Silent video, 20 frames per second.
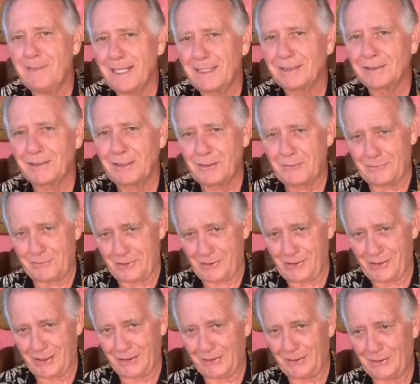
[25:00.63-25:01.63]
Mexico for
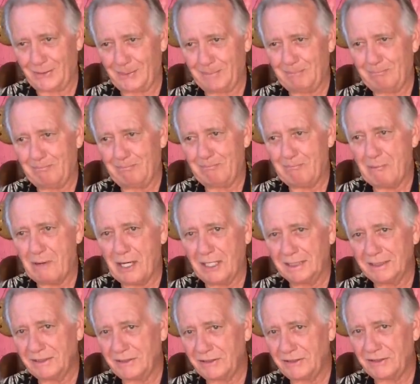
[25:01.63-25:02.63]
six
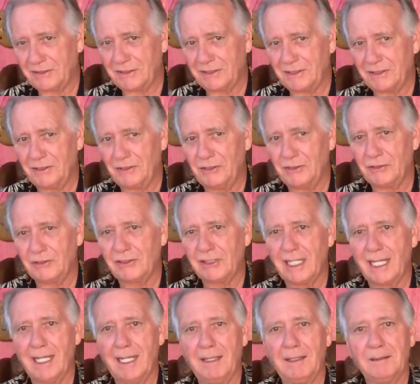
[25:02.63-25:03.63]
months, you
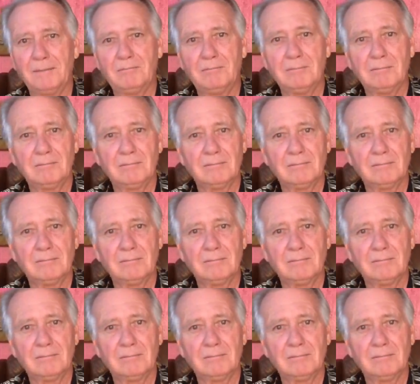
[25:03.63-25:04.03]
say,